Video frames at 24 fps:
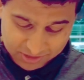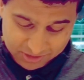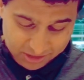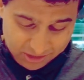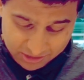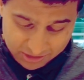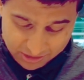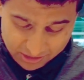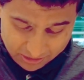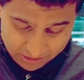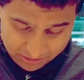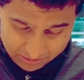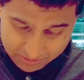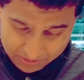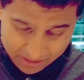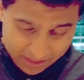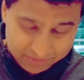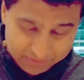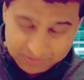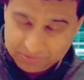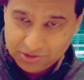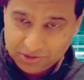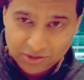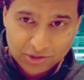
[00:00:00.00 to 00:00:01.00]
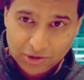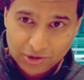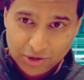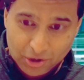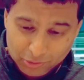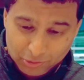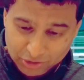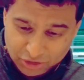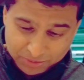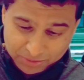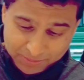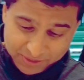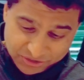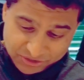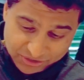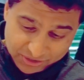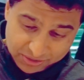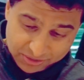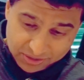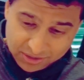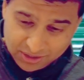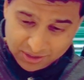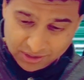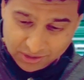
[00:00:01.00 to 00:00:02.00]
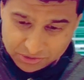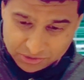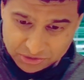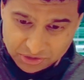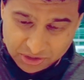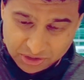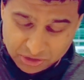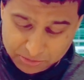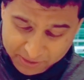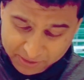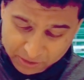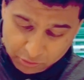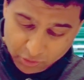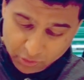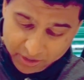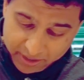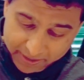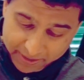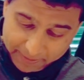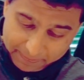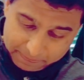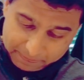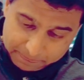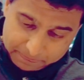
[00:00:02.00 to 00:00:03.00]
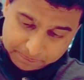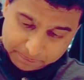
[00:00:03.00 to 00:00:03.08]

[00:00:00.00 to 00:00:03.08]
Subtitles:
you don't know what you're missing. So let's pick one up.